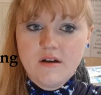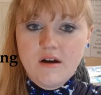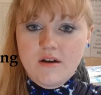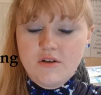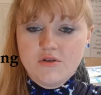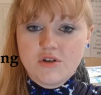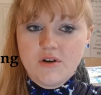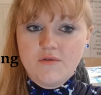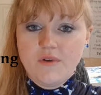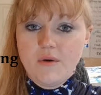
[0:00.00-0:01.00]
and use your
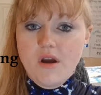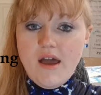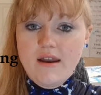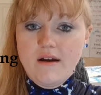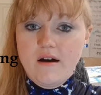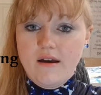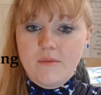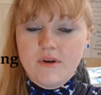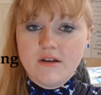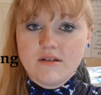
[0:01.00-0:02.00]
inferior NI a
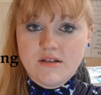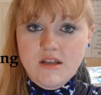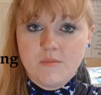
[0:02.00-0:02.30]
bit to see the